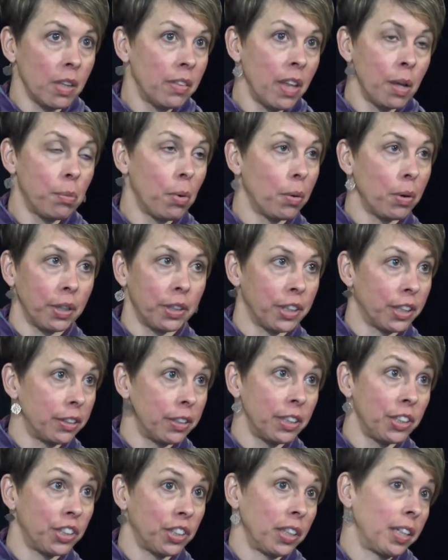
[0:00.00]
They won't
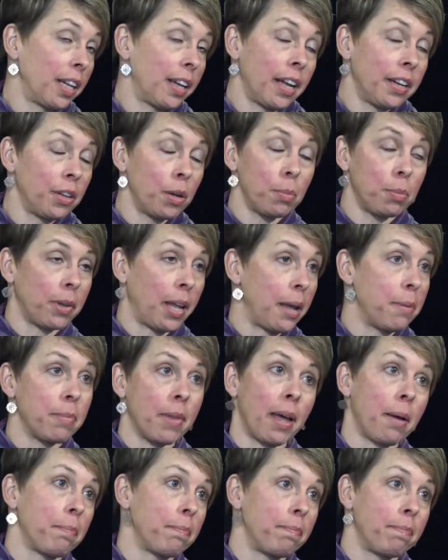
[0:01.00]
encourage it, and I don't blame
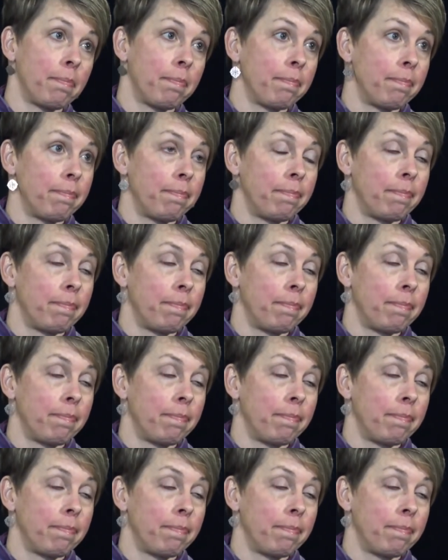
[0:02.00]
them. Hmm.